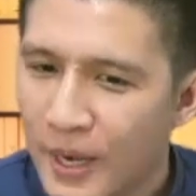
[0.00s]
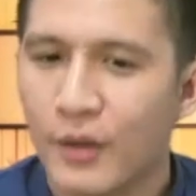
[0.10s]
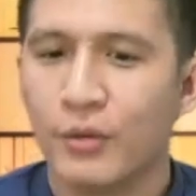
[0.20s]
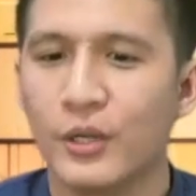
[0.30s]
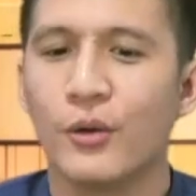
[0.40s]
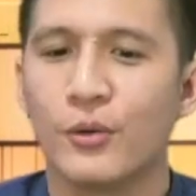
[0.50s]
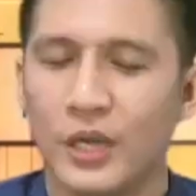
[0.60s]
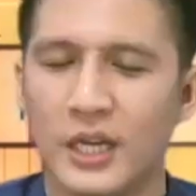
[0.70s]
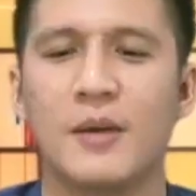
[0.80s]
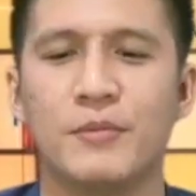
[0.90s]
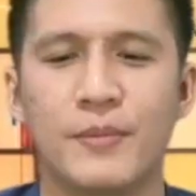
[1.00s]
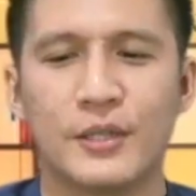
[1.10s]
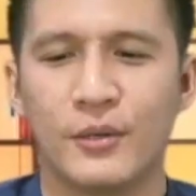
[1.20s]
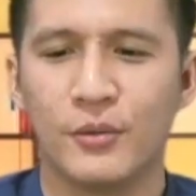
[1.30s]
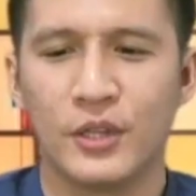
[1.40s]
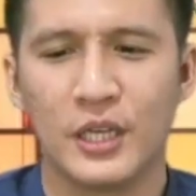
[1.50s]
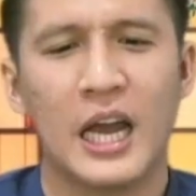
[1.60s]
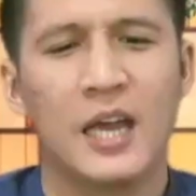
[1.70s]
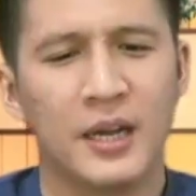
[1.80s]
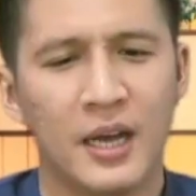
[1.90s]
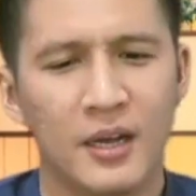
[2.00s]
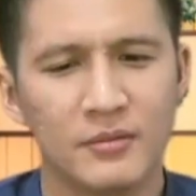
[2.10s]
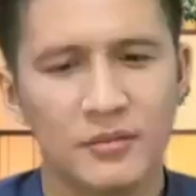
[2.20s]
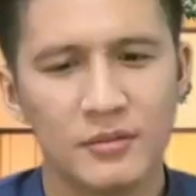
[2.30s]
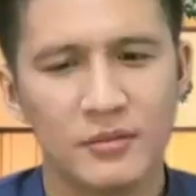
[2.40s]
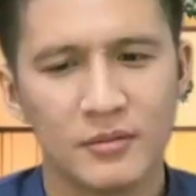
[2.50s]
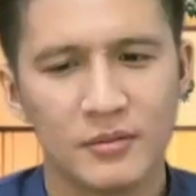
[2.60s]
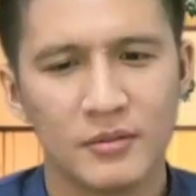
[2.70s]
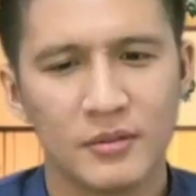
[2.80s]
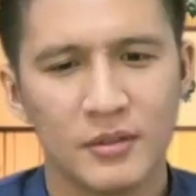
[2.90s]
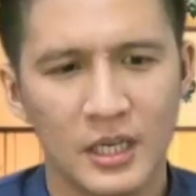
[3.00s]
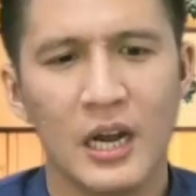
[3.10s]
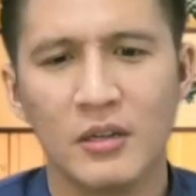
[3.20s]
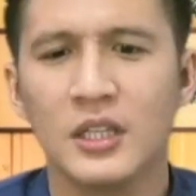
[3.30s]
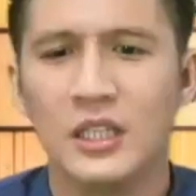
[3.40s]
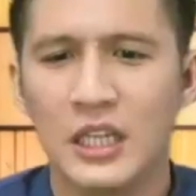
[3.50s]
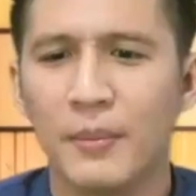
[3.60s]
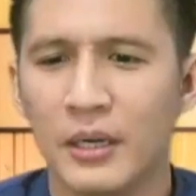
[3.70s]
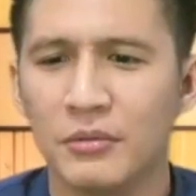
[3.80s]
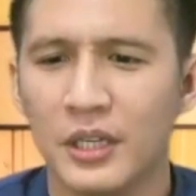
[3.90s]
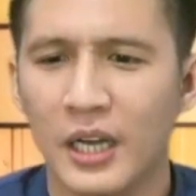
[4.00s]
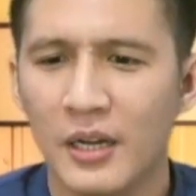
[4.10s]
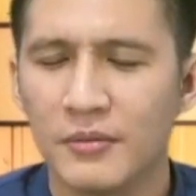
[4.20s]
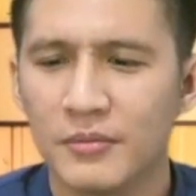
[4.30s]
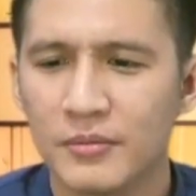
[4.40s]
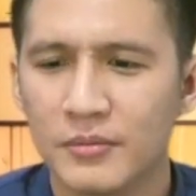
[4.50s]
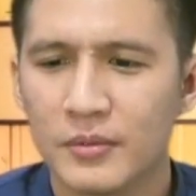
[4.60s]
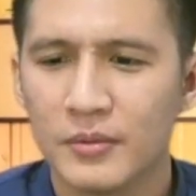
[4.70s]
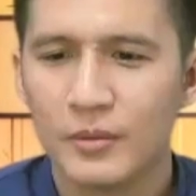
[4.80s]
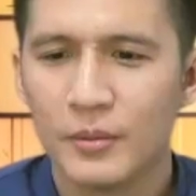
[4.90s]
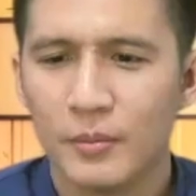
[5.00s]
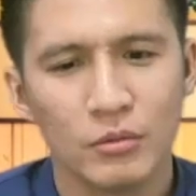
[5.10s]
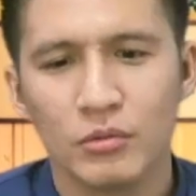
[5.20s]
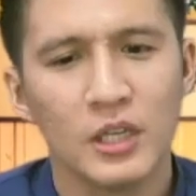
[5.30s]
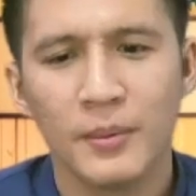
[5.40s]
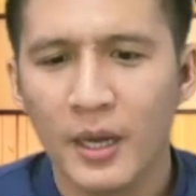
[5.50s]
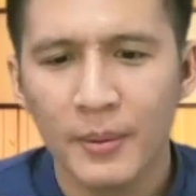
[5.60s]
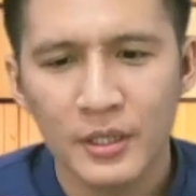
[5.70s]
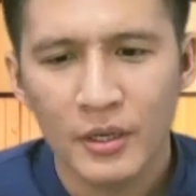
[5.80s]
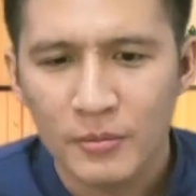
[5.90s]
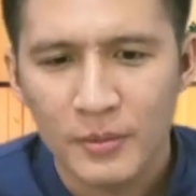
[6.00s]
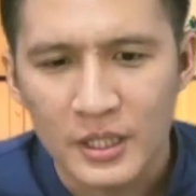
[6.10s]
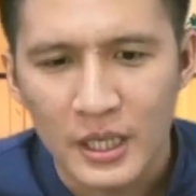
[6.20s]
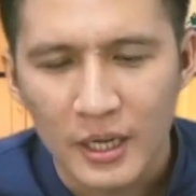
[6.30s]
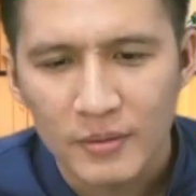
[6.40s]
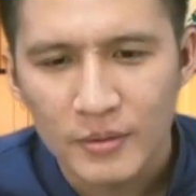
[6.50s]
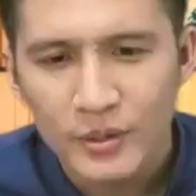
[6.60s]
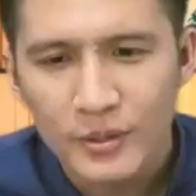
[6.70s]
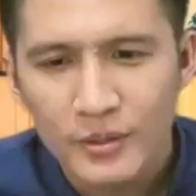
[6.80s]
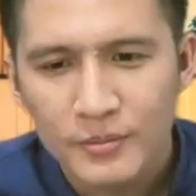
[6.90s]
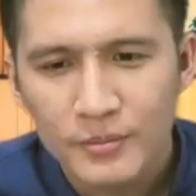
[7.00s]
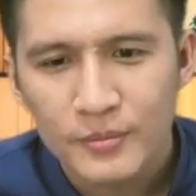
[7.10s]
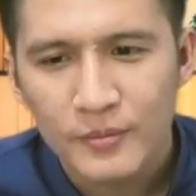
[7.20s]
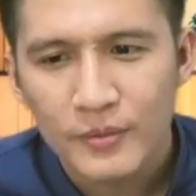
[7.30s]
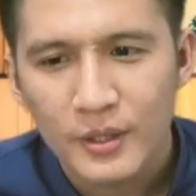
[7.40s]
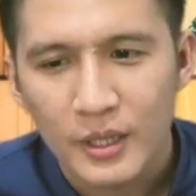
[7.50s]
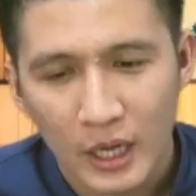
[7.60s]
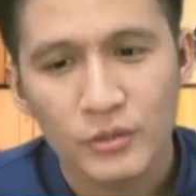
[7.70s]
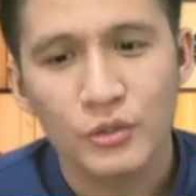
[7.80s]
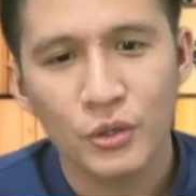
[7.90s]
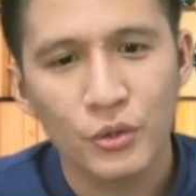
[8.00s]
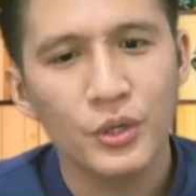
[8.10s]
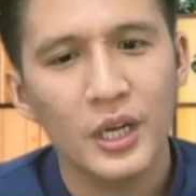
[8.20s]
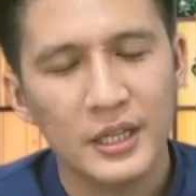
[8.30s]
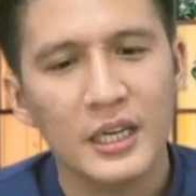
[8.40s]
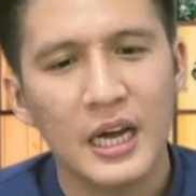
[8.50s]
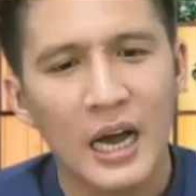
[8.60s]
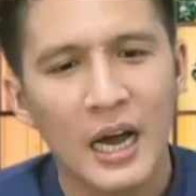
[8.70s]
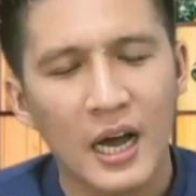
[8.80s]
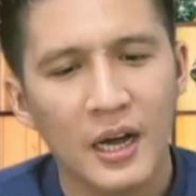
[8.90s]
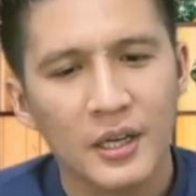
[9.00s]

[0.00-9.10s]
crypto who look at me much and old the camera. They are not the Yama Luria. But do they manage General Rumadida? As a general Rui at the Taha